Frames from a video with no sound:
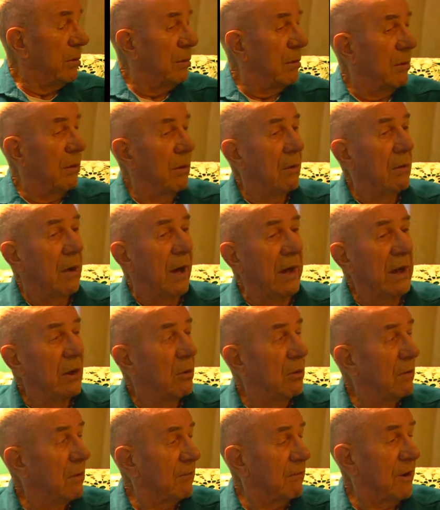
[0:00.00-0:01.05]
Oh, I didn't
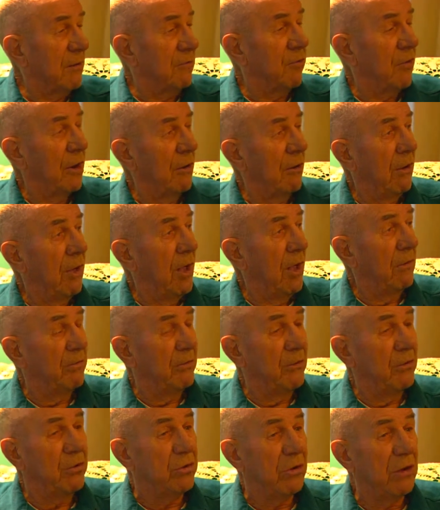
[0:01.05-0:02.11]
work very long
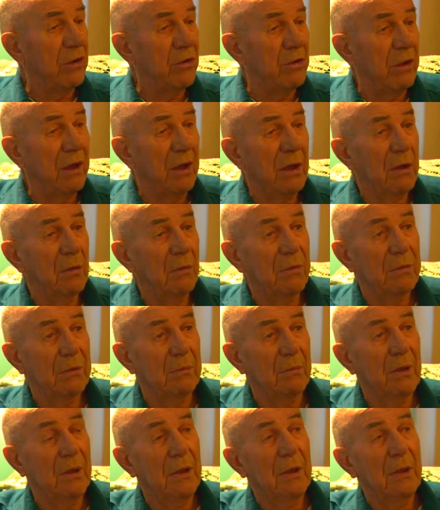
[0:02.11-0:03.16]
for Sears, to hell with
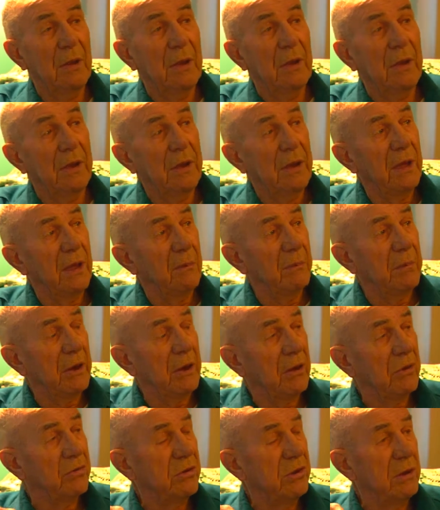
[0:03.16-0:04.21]
them. In that big
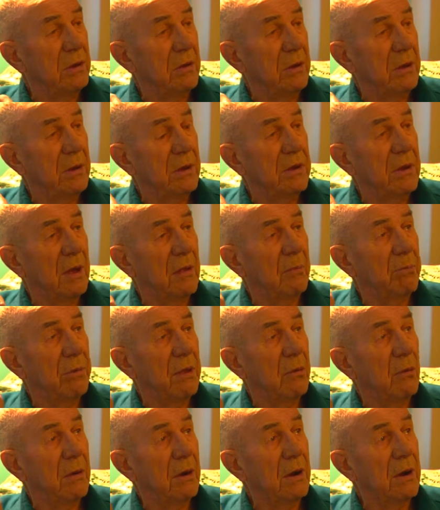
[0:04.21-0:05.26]
Sears, in that big
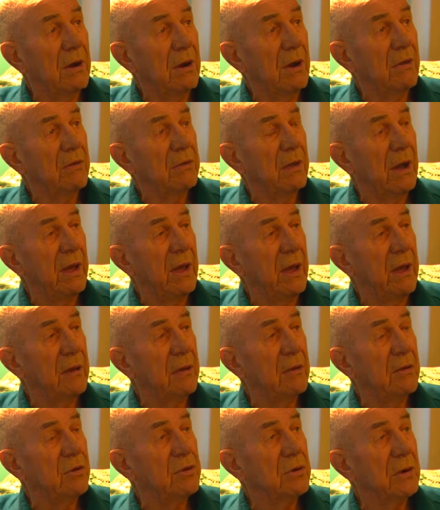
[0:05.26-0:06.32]
warehouse, I had
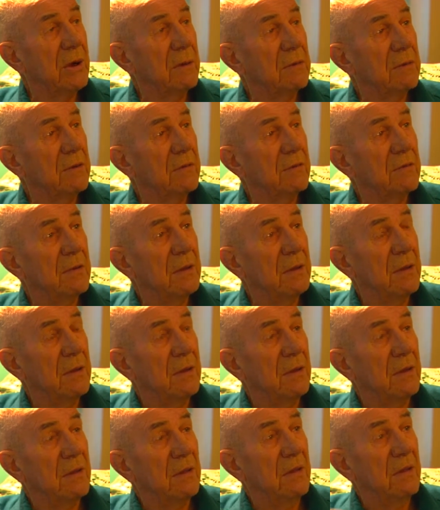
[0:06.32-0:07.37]
a job
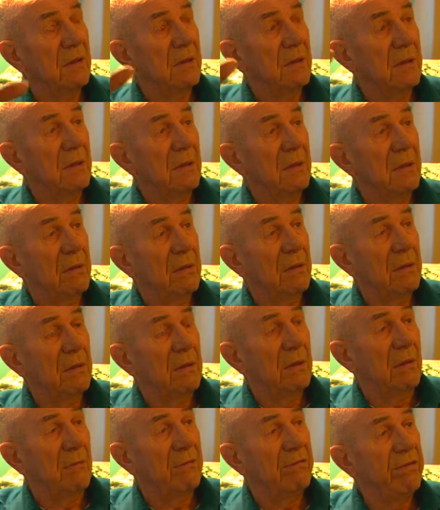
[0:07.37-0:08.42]

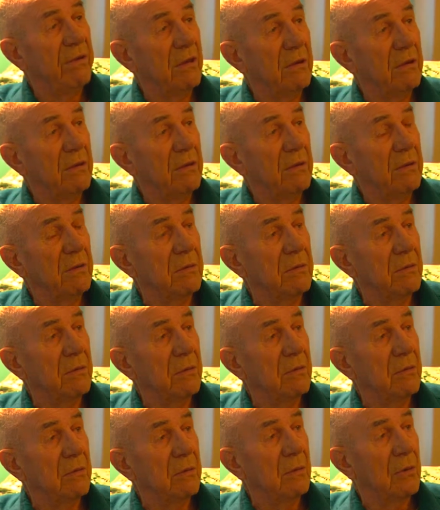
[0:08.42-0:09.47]
of filling
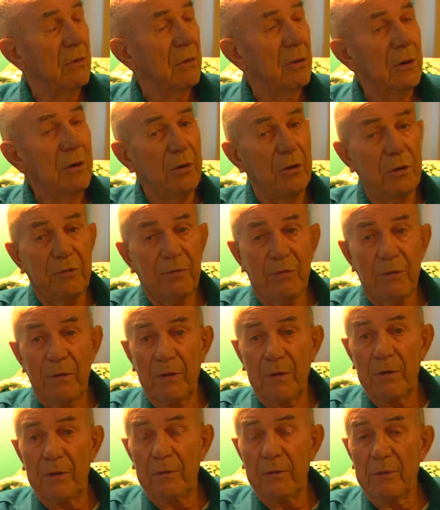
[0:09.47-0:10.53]
orders
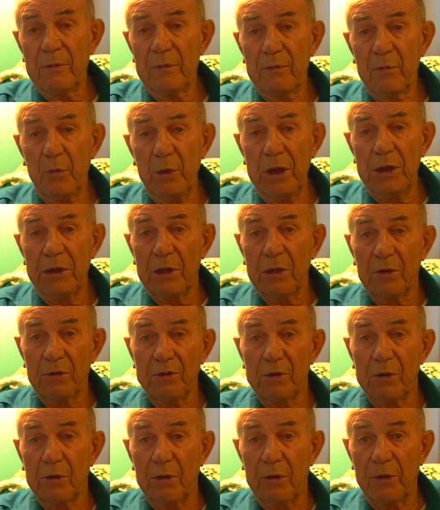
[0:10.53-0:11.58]
for retail
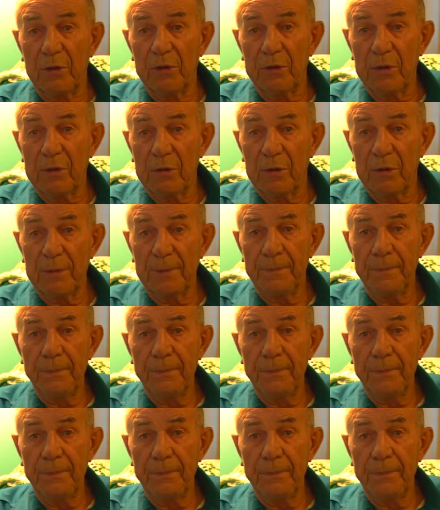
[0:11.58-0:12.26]
stores, you know.